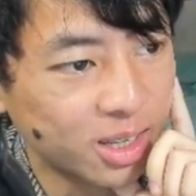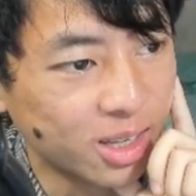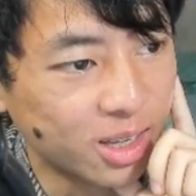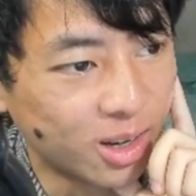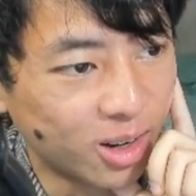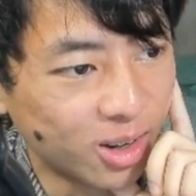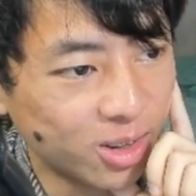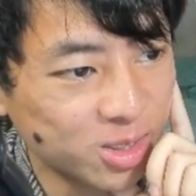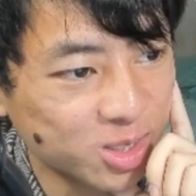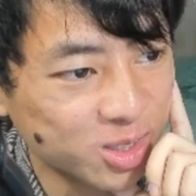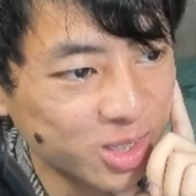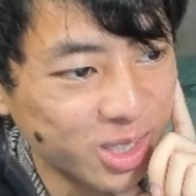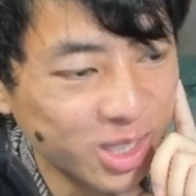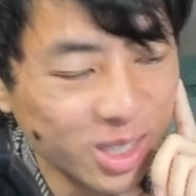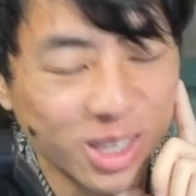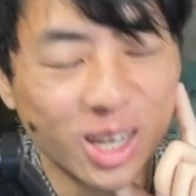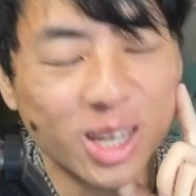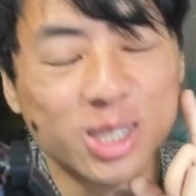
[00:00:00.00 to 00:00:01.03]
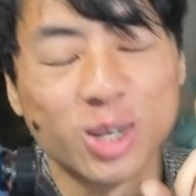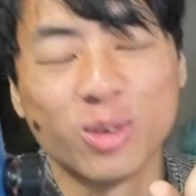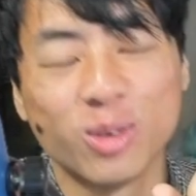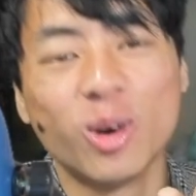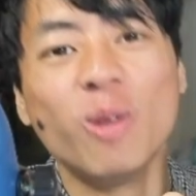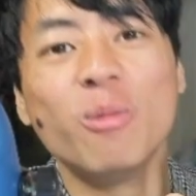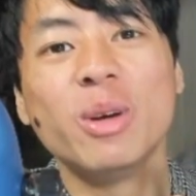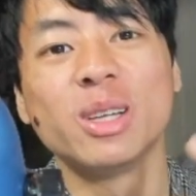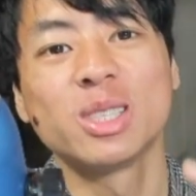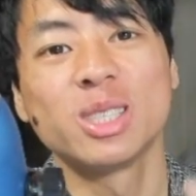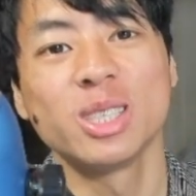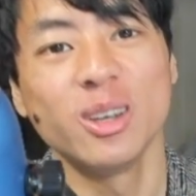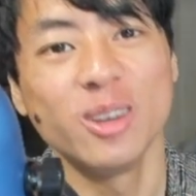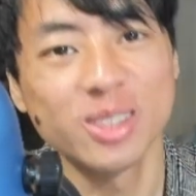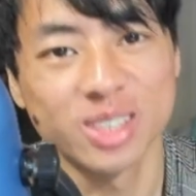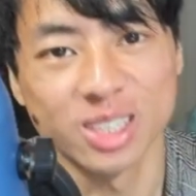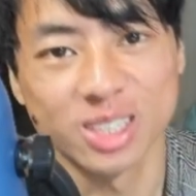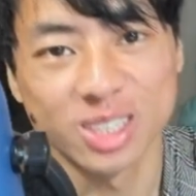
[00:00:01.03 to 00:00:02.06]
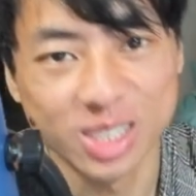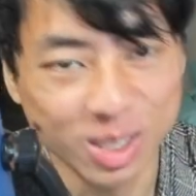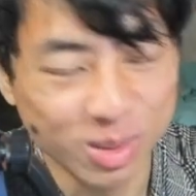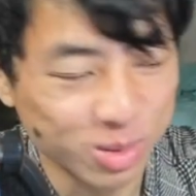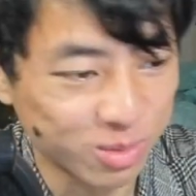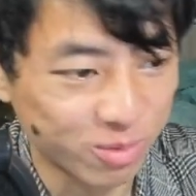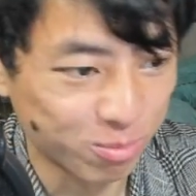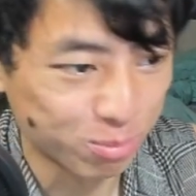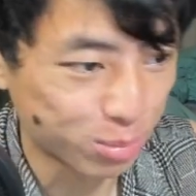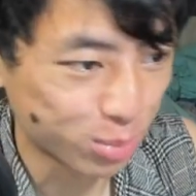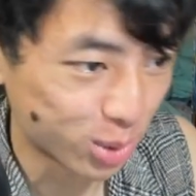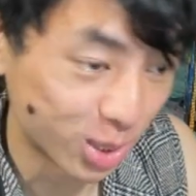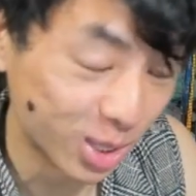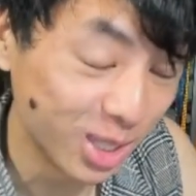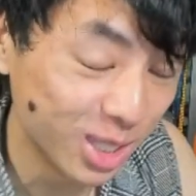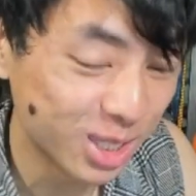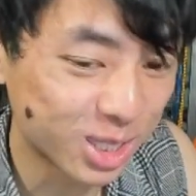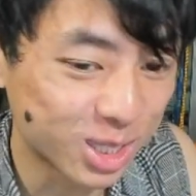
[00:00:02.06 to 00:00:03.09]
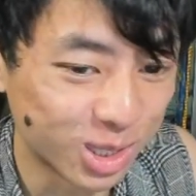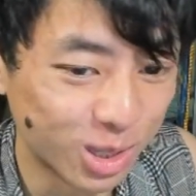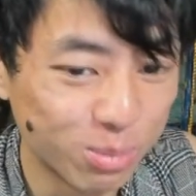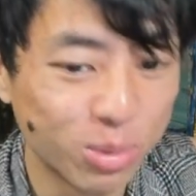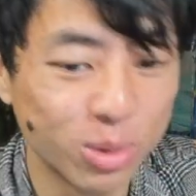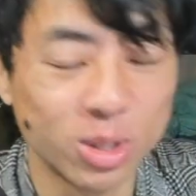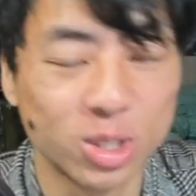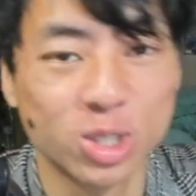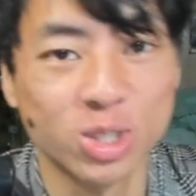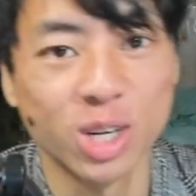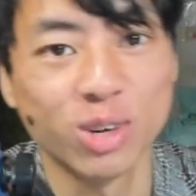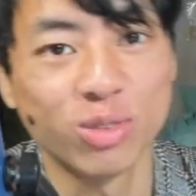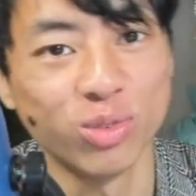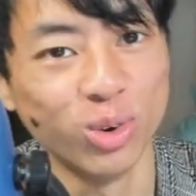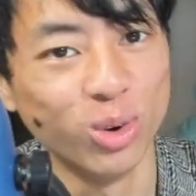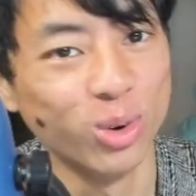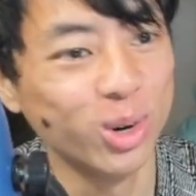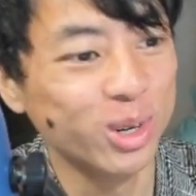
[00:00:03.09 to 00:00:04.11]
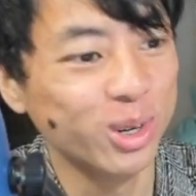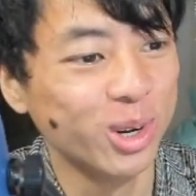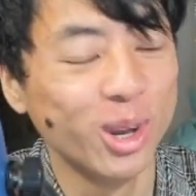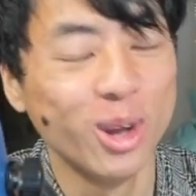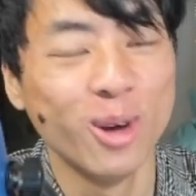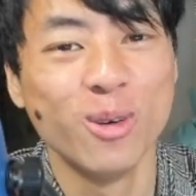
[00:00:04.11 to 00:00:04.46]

And honestly, it's a romance series that seems pretty simple and straightforward,